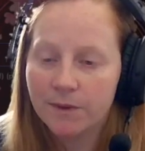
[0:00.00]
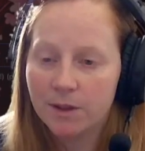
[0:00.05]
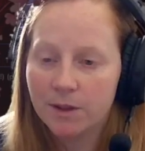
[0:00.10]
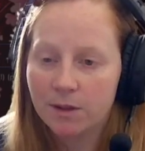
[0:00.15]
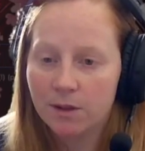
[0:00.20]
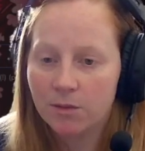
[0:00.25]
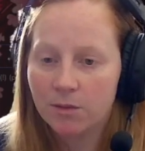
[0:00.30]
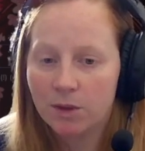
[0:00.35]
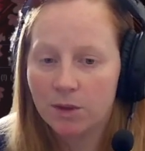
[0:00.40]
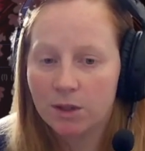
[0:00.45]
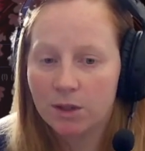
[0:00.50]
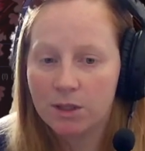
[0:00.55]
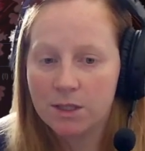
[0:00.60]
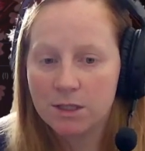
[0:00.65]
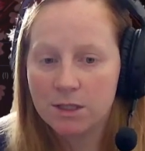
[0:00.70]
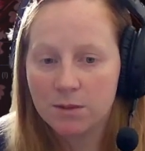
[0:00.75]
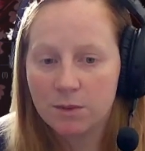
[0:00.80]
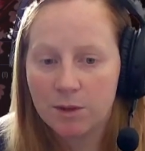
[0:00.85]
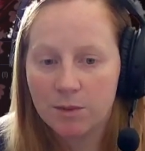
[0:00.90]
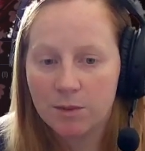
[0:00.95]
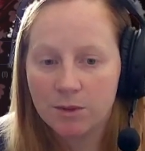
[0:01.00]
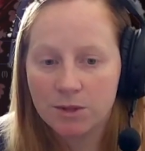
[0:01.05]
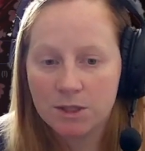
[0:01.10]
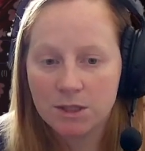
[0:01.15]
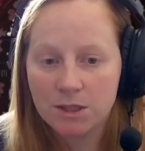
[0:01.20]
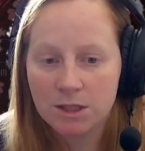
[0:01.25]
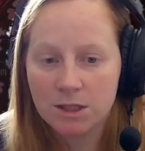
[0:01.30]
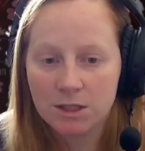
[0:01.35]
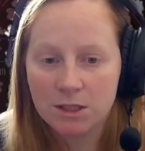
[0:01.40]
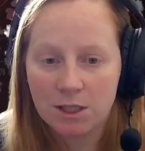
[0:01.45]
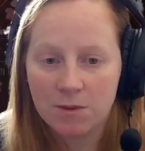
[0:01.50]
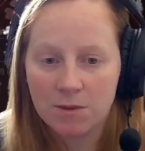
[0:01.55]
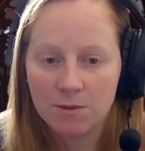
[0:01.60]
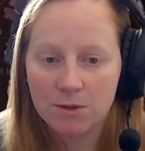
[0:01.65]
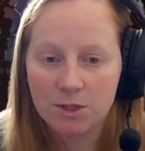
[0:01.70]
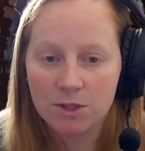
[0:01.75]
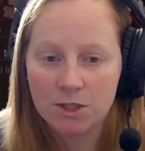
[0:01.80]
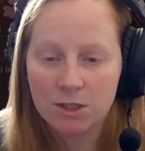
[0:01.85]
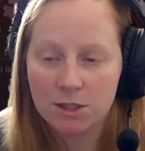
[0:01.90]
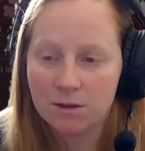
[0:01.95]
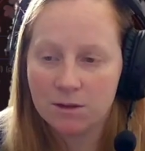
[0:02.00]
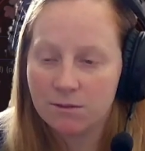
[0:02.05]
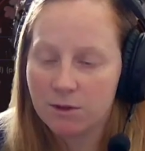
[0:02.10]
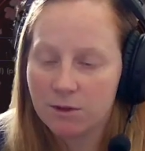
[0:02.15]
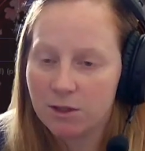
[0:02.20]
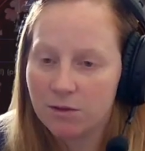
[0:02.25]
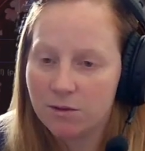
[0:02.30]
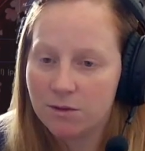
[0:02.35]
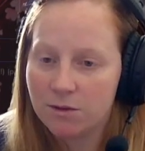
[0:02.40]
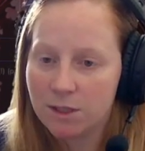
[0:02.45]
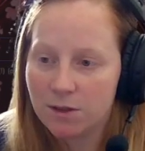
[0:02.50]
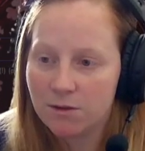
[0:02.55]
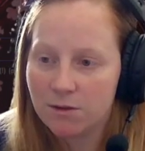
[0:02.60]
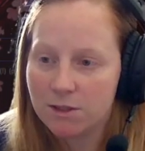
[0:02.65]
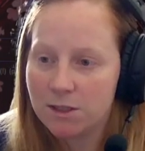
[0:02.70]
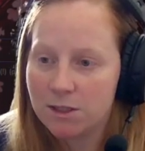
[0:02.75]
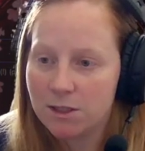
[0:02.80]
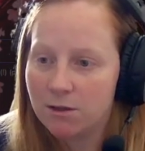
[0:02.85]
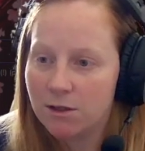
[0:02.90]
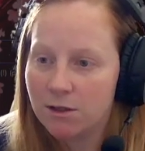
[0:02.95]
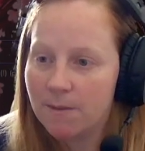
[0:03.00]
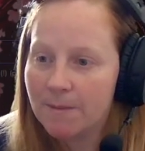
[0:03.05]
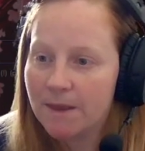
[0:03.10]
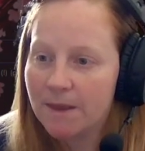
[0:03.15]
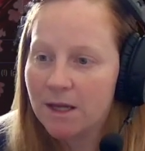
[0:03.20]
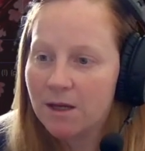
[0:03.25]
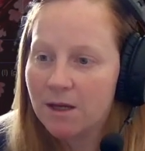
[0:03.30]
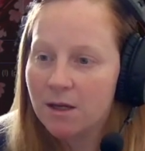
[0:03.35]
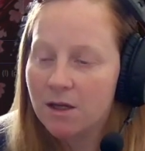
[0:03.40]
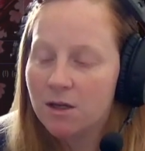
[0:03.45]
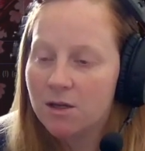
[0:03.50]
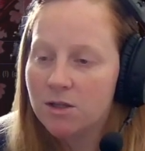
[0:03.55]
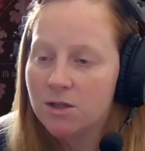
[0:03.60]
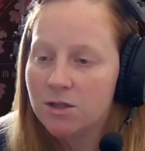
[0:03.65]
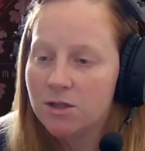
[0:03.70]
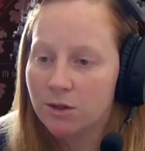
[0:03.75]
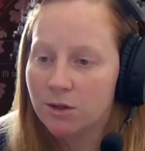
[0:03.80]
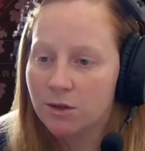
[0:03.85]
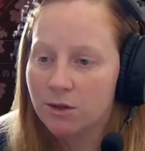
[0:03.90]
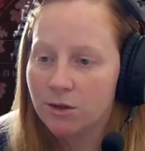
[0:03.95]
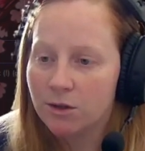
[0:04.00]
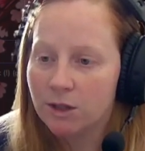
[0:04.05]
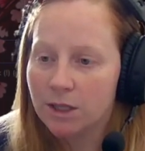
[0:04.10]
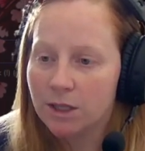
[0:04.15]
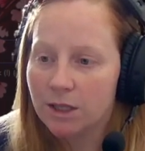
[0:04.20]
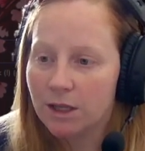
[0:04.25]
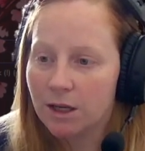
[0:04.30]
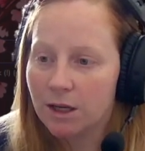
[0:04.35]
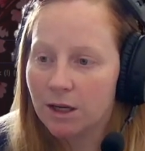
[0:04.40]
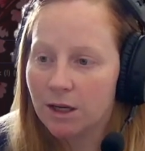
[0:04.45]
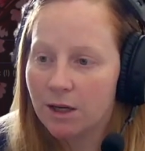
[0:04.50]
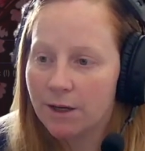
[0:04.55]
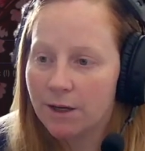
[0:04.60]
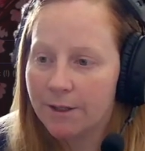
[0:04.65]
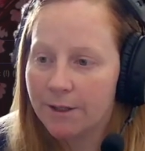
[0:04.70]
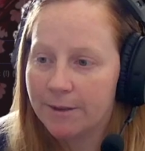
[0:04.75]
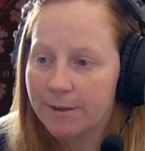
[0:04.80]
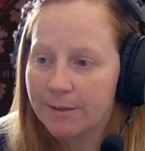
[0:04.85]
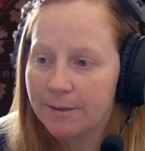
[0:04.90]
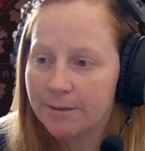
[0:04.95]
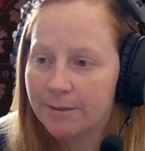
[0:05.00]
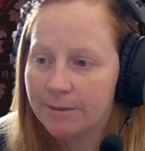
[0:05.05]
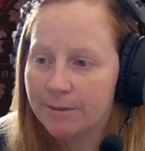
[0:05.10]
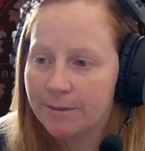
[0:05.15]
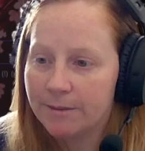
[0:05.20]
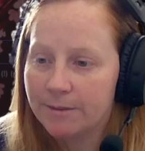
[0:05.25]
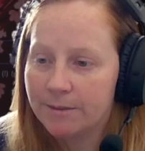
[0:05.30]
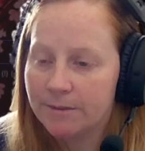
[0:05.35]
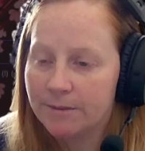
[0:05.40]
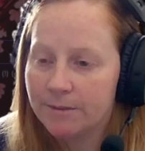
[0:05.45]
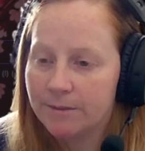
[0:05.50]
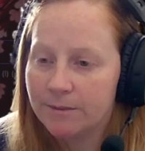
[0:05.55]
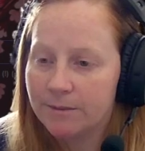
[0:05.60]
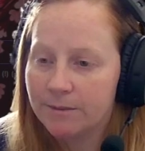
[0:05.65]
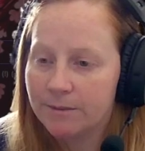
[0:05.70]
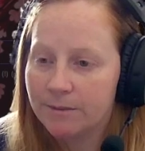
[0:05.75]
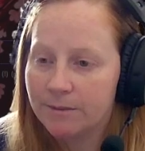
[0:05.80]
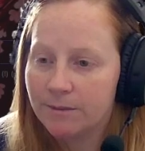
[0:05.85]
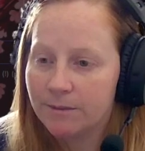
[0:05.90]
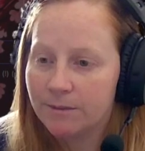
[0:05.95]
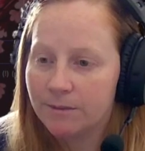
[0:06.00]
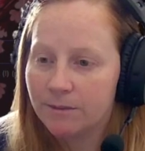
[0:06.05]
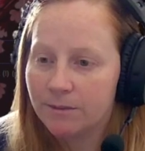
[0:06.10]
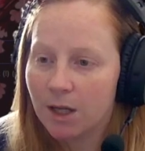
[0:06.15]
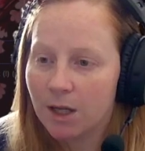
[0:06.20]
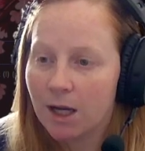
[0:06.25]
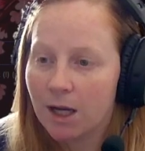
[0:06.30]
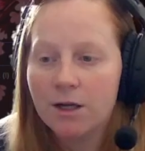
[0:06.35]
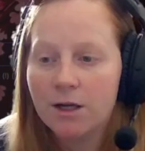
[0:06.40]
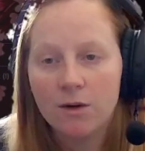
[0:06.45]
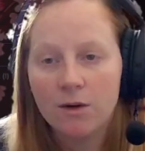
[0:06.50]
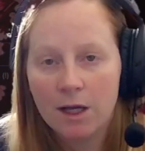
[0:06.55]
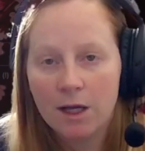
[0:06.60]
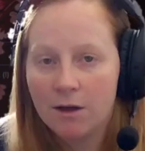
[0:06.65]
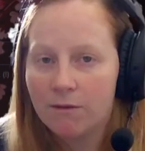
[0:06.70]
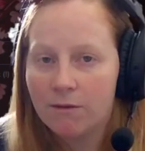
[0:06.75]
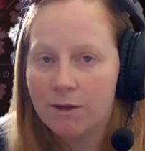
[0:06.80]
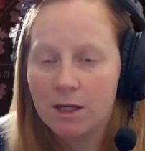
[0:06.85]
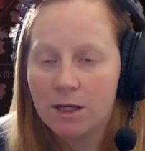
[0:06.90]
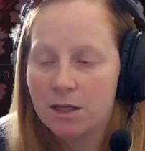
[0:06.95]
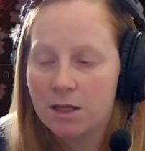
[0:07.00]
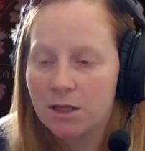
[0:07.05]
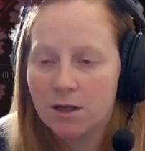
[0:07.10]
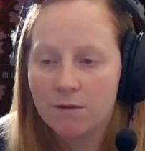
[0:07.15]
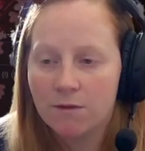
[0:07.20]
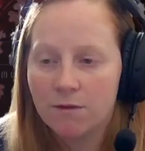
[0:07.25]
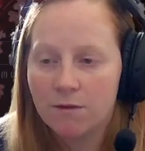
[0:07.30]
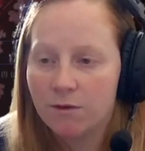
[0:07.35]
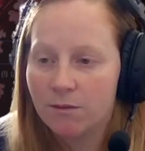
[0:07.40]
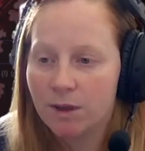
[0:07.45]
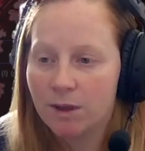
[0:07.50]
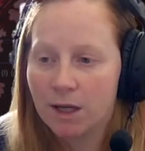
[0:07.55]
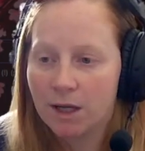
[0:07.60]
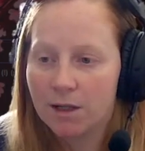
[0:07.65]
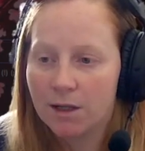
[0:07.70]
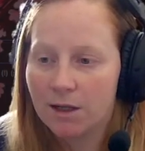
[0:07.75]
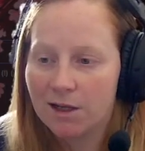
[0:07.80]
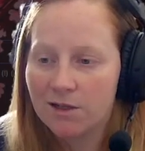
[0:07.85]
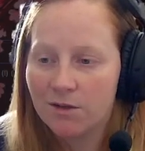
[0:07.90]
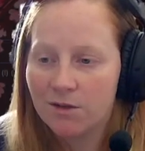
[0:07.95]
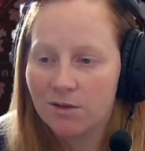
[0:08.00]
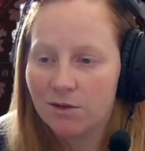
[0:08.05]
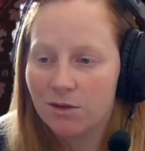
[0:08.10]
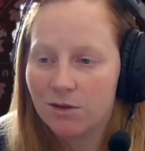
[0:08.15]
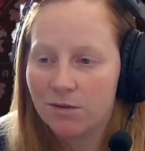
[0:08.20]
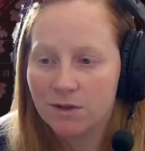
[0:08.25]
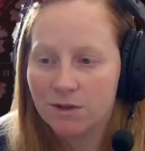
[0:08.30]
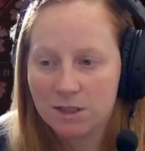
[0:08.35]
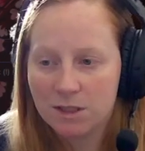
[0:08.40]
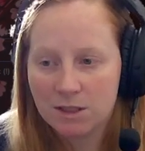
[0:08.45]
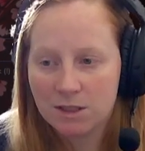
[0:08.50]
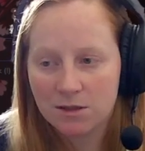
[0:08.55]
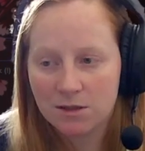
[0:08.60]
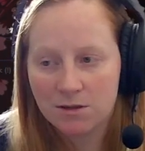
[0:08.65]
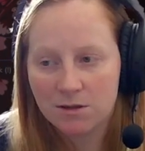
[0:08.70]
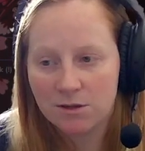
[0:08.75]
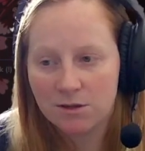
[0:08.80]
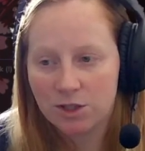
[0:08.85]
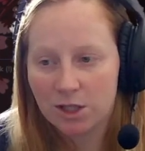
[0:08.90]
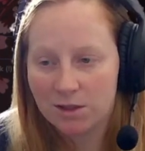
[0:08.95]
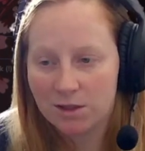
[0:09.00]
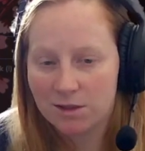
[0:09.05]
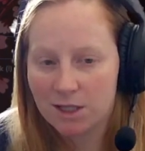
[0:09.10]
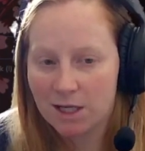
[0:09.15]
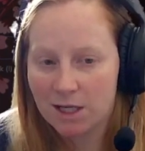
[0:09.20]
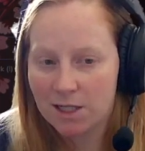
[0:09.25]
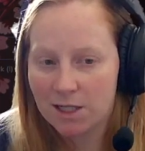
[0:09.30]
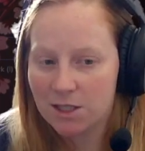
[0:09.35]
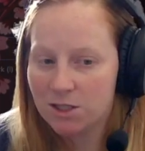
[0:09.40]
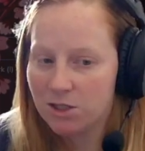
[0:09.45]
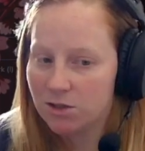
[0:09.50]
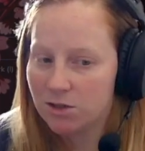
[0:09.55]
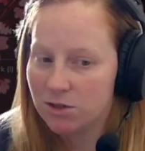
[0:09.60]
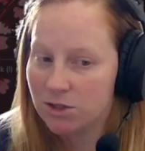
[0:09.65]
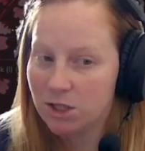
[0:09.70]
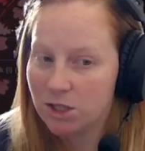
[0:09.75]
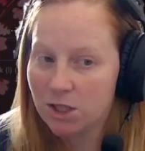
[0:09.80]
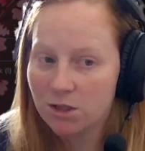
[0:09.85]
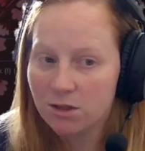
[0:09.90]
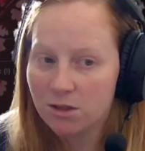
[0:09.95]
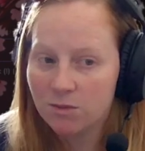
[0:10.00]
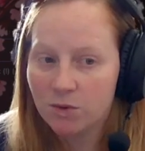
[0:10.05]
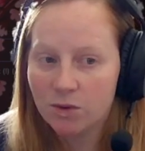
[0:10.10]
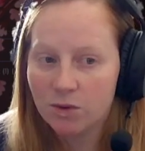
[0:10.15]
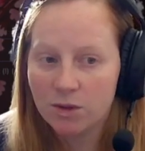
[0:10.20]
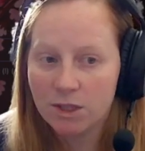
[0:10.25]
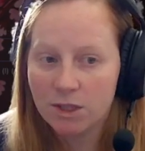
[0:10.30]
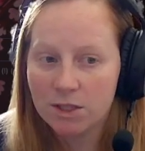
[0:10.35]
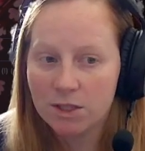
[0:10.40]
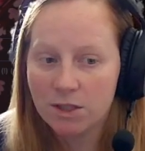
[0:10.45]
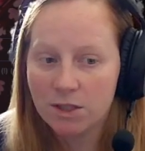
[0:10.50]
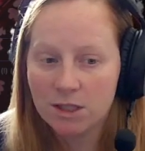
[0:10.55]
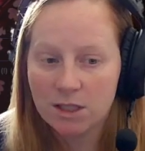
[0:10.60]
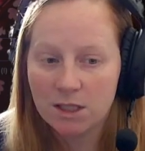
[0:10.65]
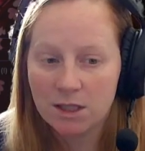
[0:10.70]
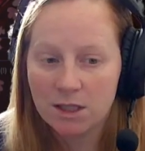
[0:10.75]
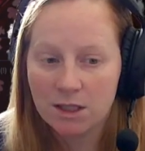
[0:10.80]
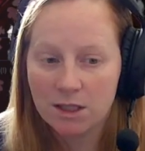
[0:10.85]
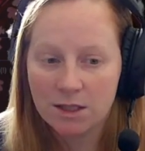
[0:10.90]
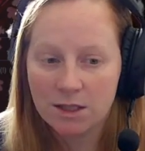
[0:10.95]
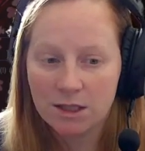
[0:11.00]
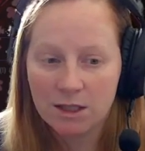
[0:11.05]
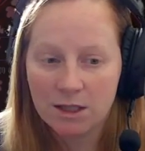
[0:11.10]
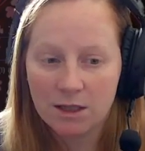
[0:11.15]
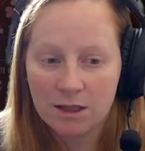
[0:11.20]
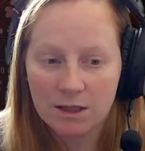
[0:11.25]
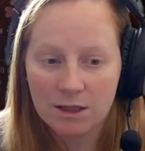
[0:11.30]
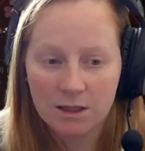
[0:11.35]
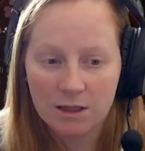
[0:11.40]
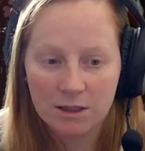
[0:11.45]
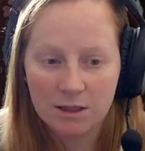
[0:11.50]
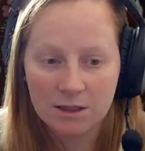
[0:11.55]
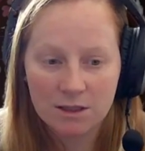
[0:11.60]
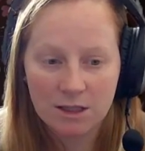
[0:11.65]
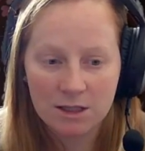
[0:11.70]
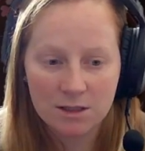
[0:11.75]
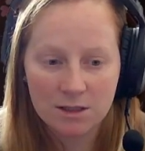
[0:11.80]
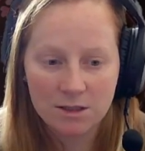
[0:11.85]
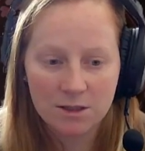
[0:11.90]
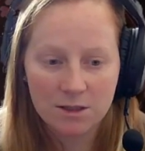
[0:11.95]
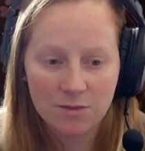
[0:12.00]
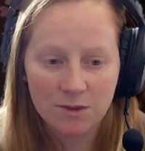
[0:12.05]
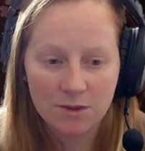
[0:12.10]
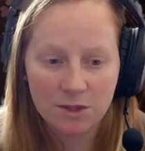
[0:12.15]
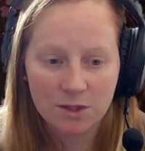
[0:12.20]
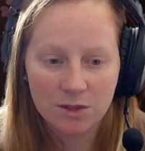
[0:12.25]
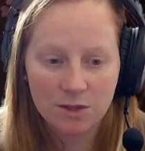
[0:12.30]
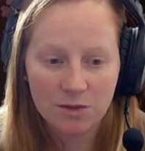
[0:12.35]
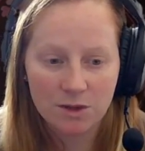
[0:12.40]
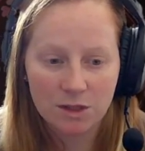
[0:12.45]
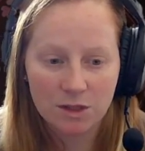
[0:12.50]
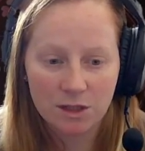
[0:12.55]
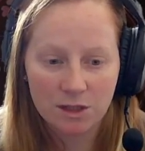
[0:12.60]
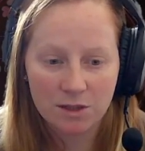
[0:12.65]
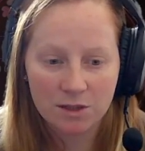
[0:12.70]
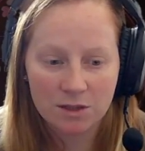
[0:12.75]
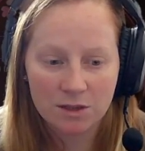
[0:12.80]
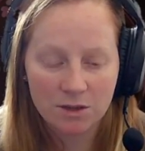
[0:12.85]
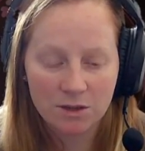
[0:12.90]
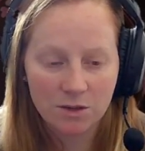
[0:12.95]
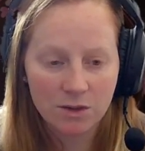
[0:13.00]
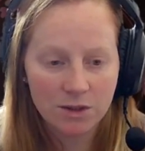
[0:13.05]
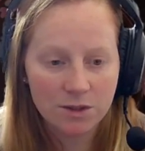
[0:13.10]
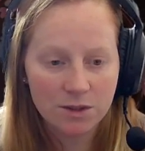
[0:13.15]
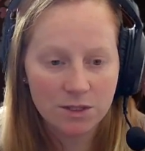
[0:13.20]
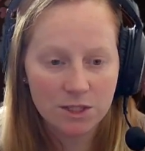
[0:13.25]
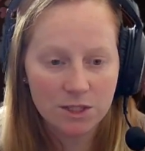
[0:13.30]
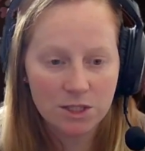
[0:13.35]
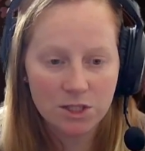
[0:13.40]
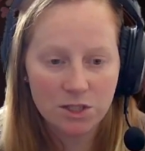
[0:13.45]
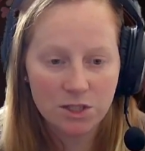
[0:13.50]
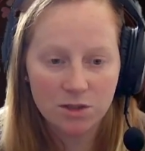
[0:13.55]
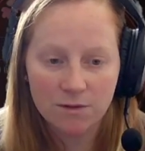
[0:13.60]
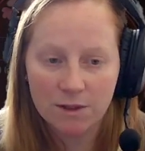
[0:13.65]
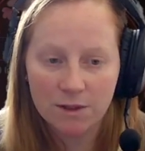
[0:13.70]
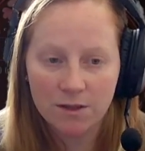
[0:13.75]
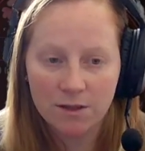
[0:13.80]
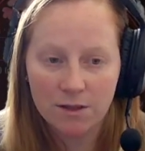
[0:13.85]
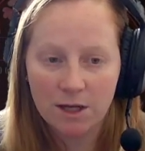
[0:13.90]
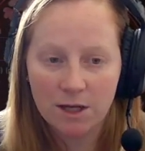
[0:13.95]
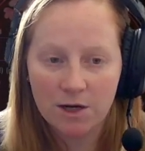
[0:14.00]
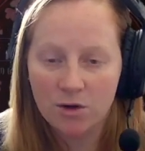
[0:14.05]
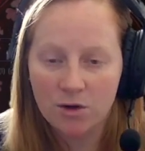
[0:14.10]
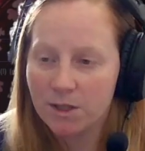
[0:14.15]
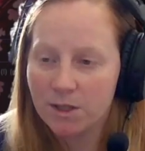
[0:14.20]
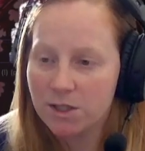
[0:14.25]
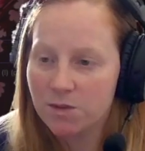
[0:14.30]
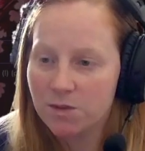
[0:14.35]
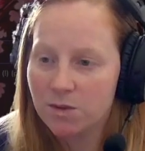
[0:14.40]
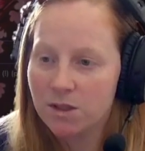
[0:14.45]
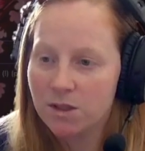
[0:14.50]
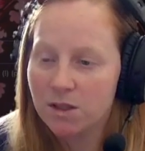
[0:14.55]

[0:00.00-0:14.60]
But some people just like to keep their shit, secret, secret. So, I don't have anything for mine. I don't know if this is tied into your channel points or anything like that. I think it has something to do with like this loyalty shit over here that I don't mess with.